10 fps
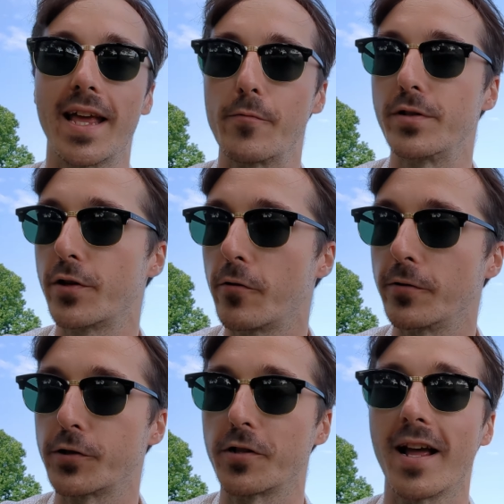language,
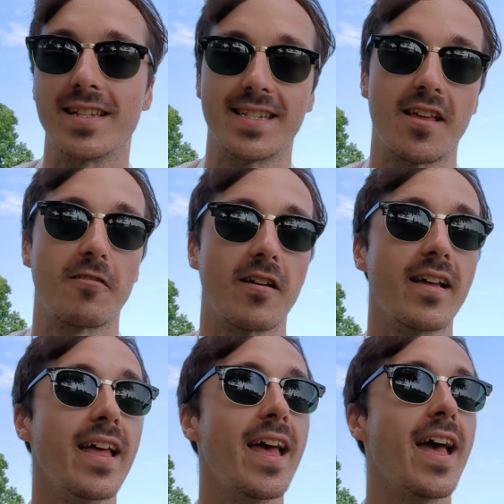culture, etc.
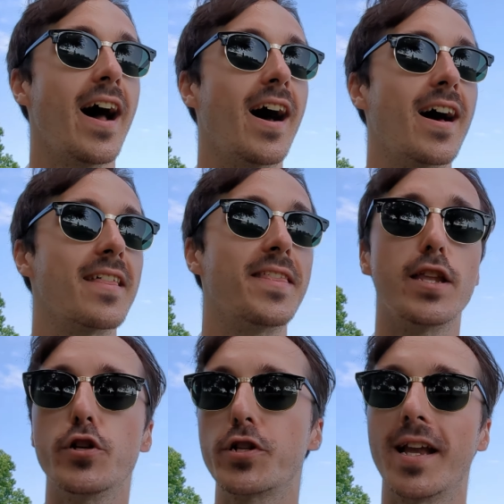Then
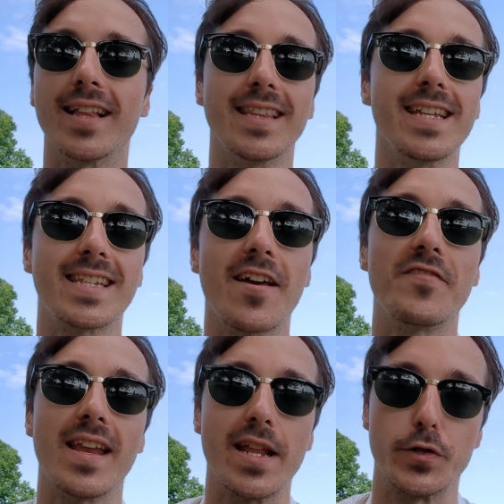you should at least have
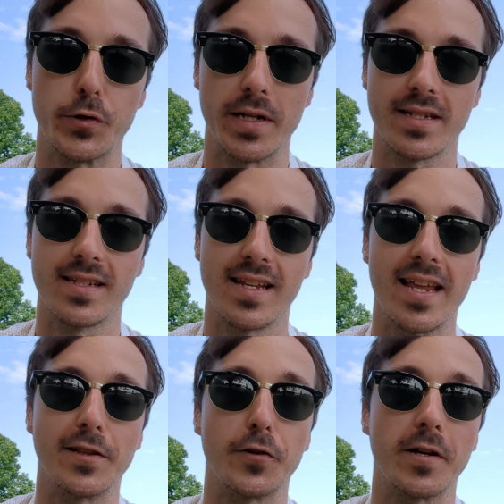an interest
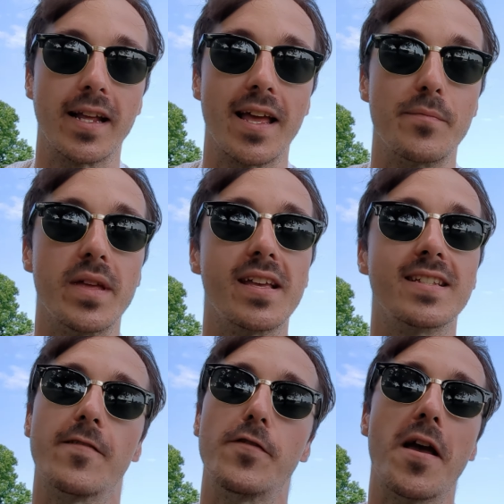in learning it.
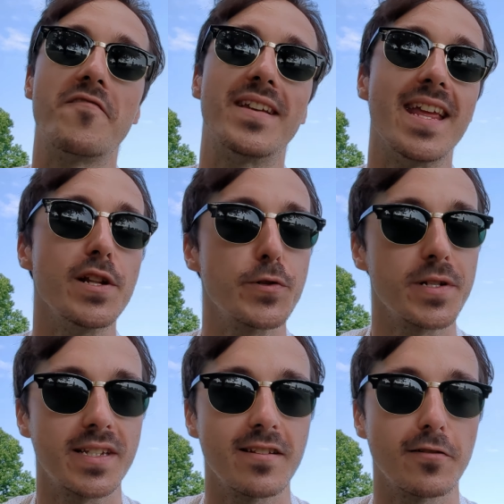Because if you have an
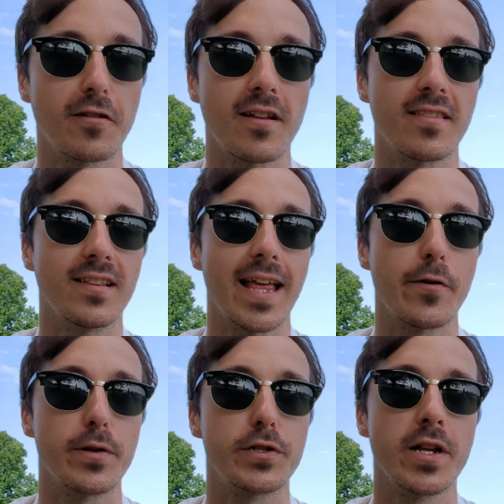interest in learning the
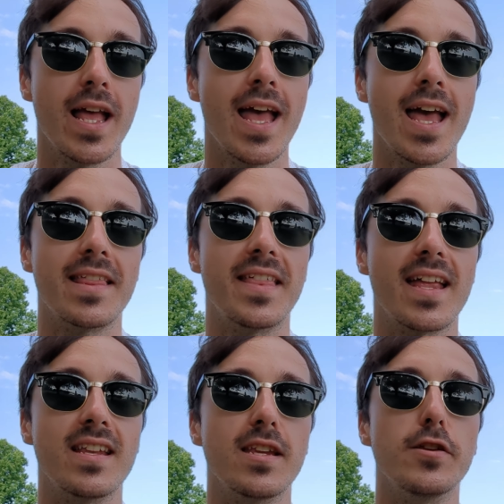language,
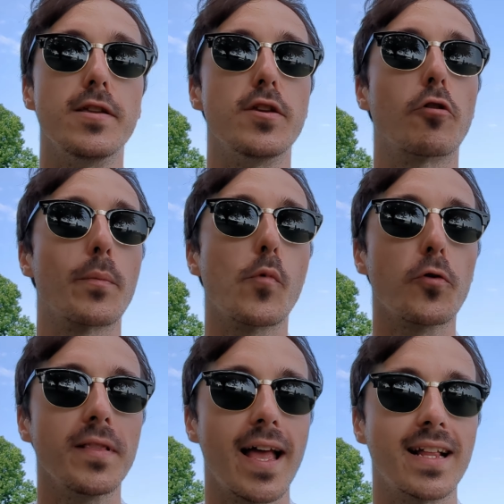then you are
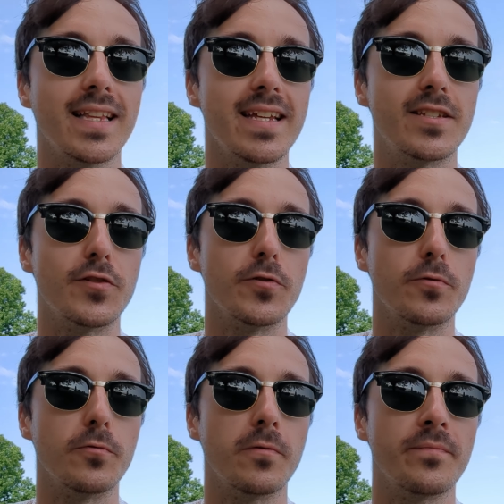more likely
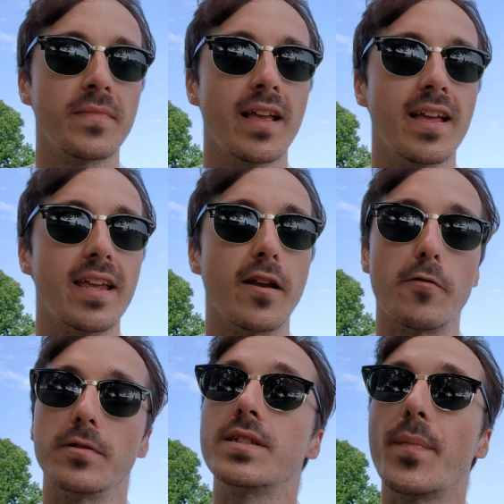to, you
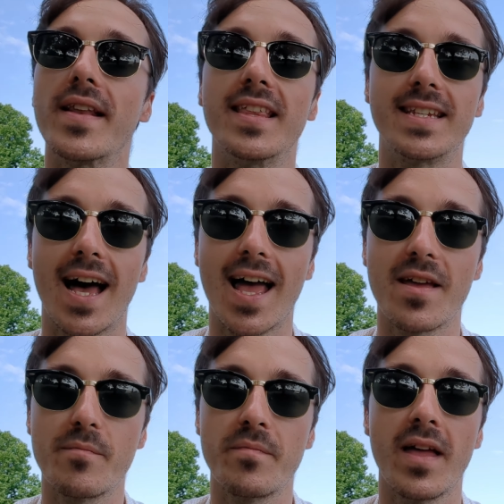know, spend the
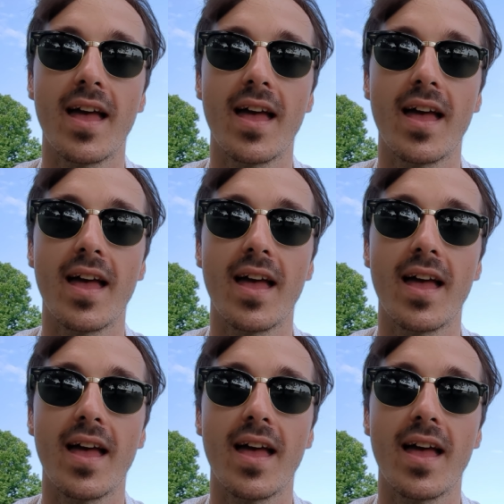time